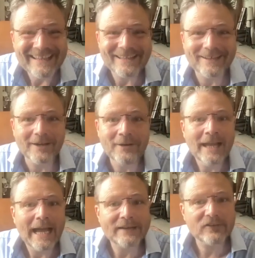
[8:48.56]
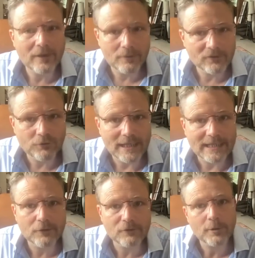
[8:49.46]
you know? And so it was really
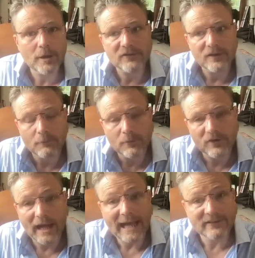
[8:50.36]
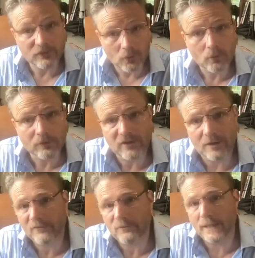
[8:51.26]
no surprise. And it was, and also
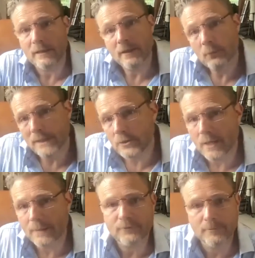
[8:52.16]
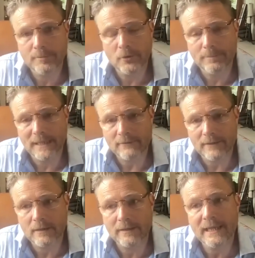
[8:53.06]
as well, when you come from a poor background
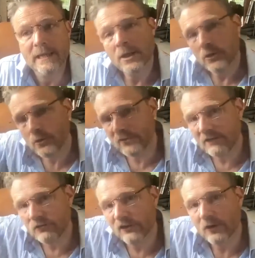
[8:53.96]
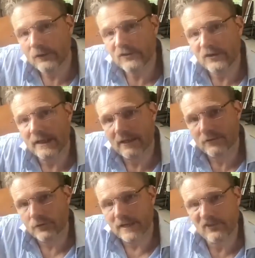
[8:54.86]
like that, your teachers constantly
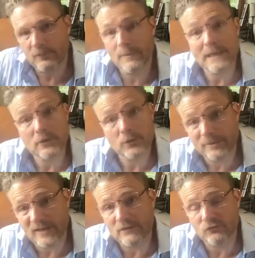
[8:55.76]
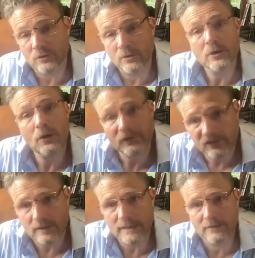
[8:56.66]
underestimate your potential,
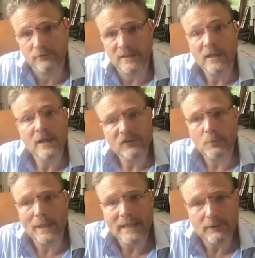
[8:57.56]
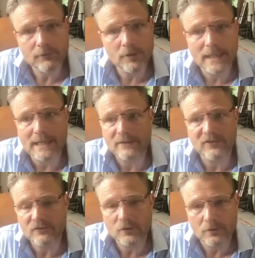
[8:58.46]
constantly under. So when they threw me out and
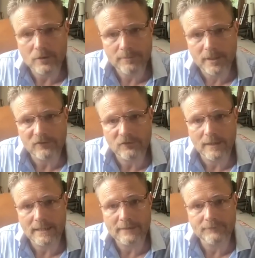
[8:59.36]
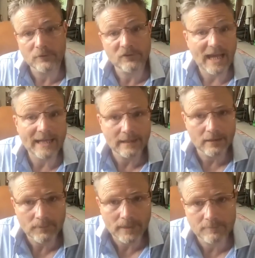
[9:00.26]
said, you're not going to pass your A levels, and then I
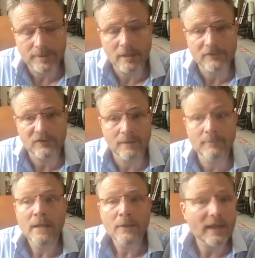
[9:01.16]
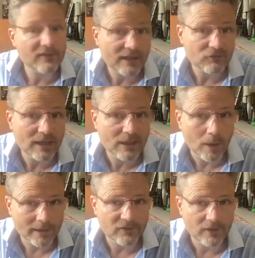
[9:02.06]
went and passed them, that's actually
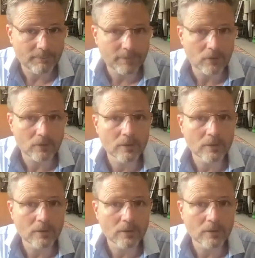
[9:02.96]
quite typical.